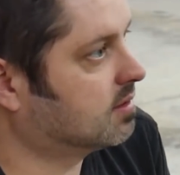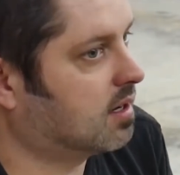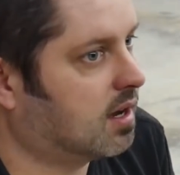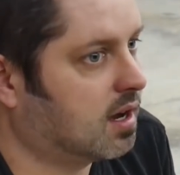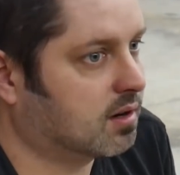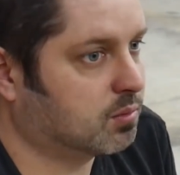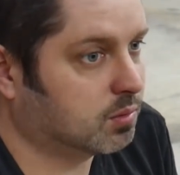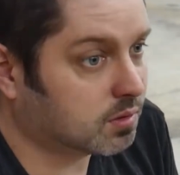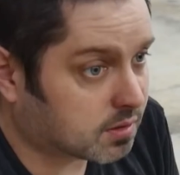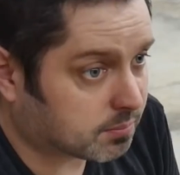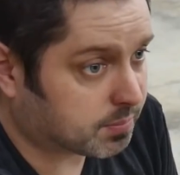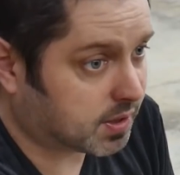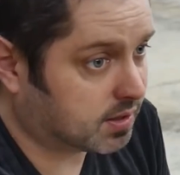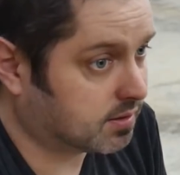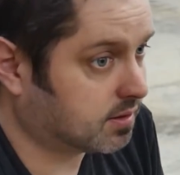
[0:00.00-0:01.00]
awkward
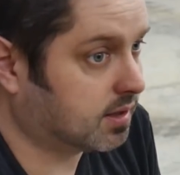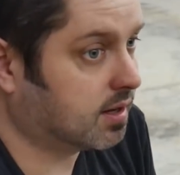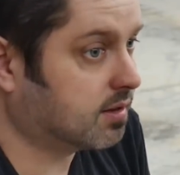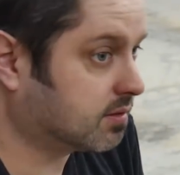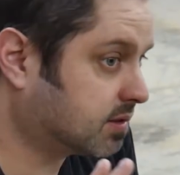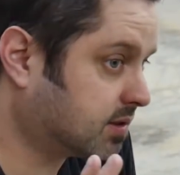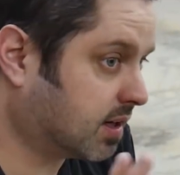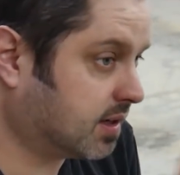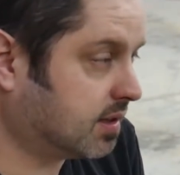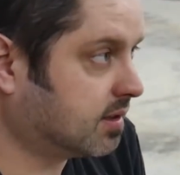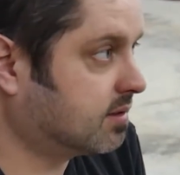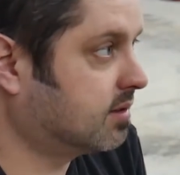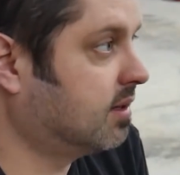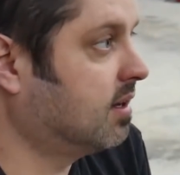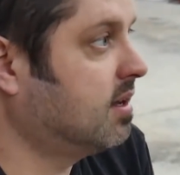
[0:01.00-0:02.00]
compared to the other side
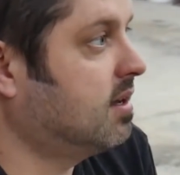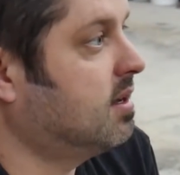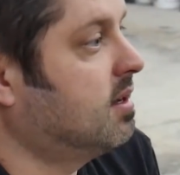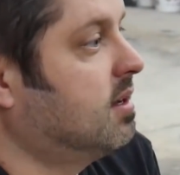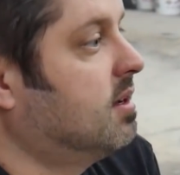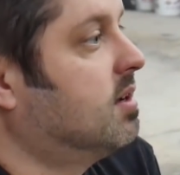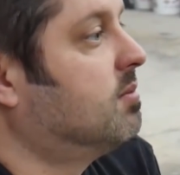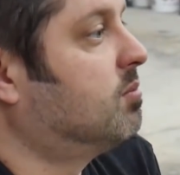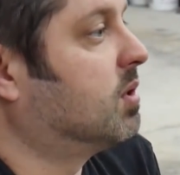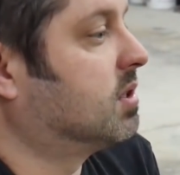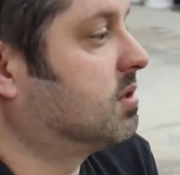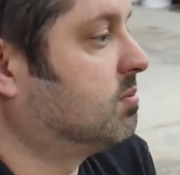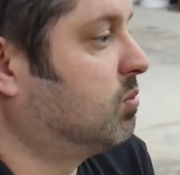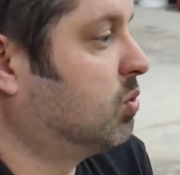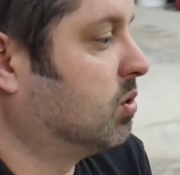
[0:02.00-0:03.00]
that's
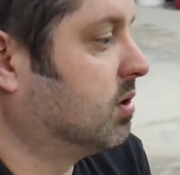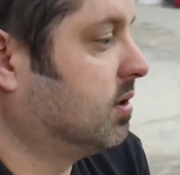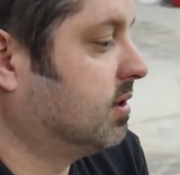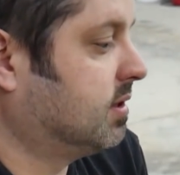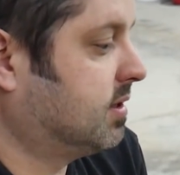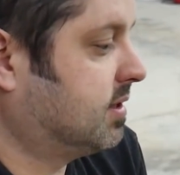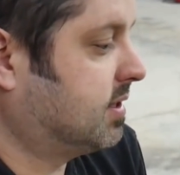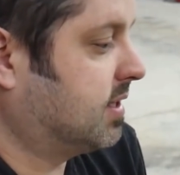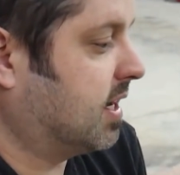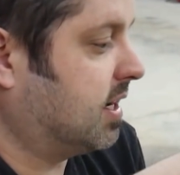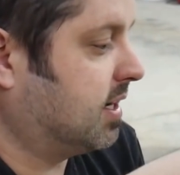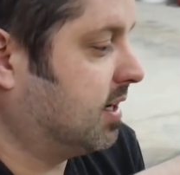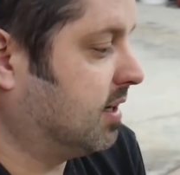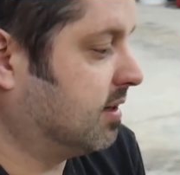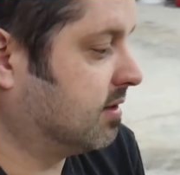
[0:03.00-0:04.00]
much more
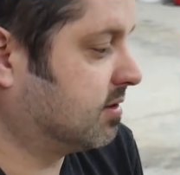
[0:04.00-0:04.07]
set in.